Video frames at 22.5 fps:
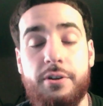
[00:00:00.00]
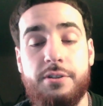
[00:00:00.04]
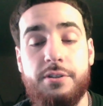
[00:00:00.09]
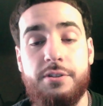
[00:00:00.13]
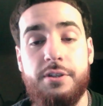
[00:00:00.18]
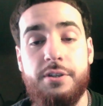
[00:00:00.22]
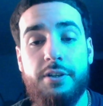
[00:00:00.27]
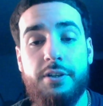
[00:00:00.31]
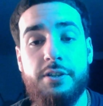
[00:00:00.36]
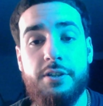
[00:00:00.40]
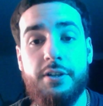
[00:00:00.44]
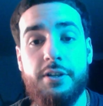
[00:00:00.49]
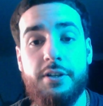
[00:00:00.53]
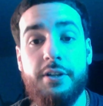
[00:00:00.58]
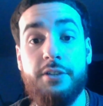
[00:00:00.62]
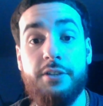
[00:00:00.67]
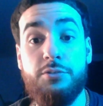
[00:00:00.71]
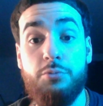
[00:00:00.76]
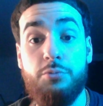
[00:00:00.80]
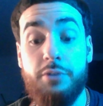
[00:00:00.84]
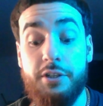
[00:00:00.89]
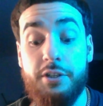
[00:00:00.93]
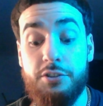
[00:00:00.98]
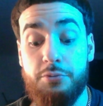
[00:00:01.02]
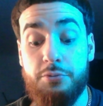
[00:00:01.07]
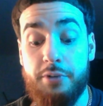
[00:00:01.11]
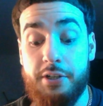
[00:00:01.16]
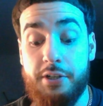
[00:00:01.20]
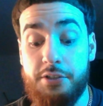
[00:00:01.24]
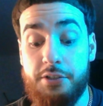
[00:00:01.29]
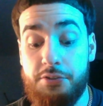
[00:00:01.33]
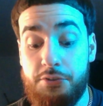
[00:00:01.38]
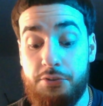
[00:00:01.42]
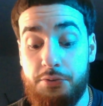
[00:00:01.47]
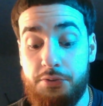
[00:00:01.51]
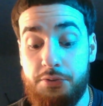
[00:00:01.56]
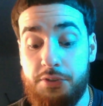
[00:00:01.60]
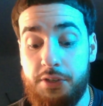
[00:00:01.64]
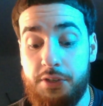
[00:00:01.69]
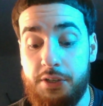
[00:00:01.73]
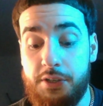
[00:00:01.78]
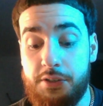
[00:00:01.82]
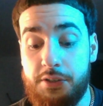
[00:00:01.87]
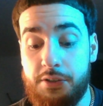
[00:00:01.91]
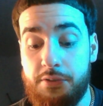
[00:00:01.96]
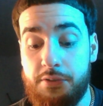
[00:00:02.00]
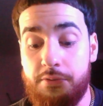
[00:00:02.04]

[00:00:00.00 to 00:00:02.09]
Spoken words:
season and 2022 season.